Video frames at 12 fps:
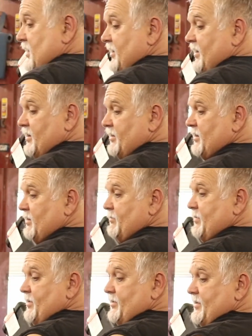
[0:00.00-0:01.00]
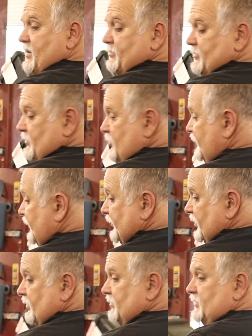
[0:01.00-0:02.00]
I need to get a better table to move this
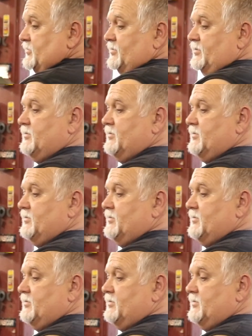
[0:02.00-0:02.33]
on. Let's